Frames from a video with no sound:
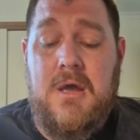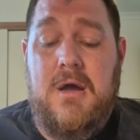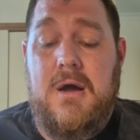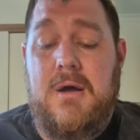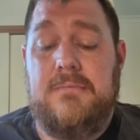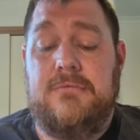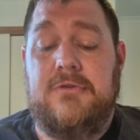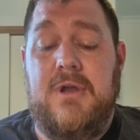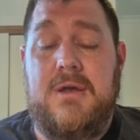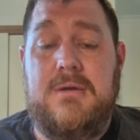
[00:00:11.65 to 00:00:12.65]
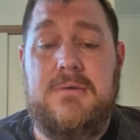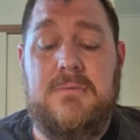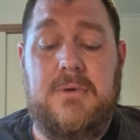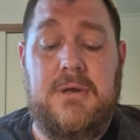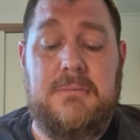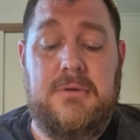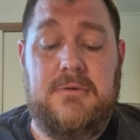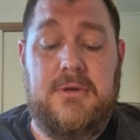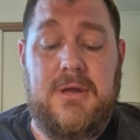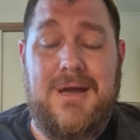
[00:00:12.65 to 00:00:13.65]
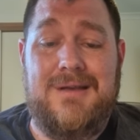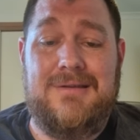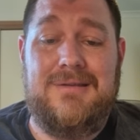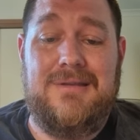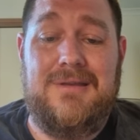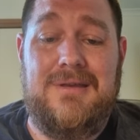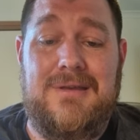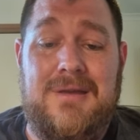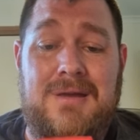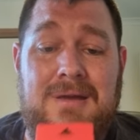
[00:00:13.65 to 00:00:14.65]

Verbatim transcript: Um, today, we're going to be looking at the